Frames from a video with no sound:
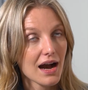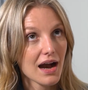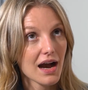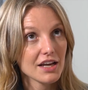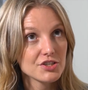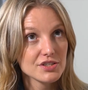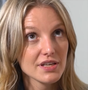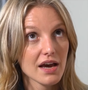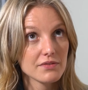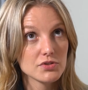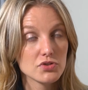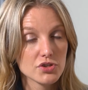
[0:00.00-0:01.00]
I just
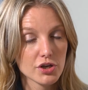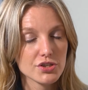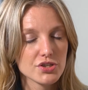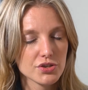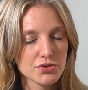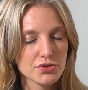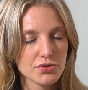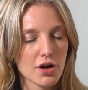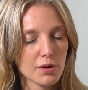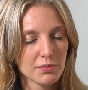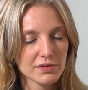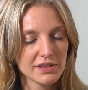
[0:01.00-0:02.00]
have such a
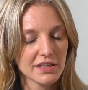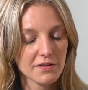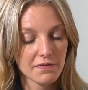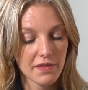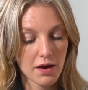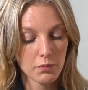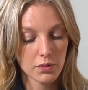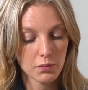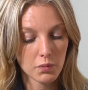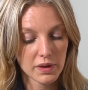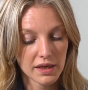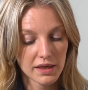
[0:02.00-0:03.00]
strong belief that
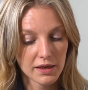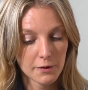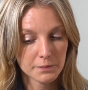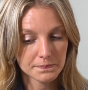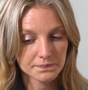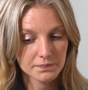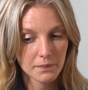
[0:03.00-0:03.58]
when we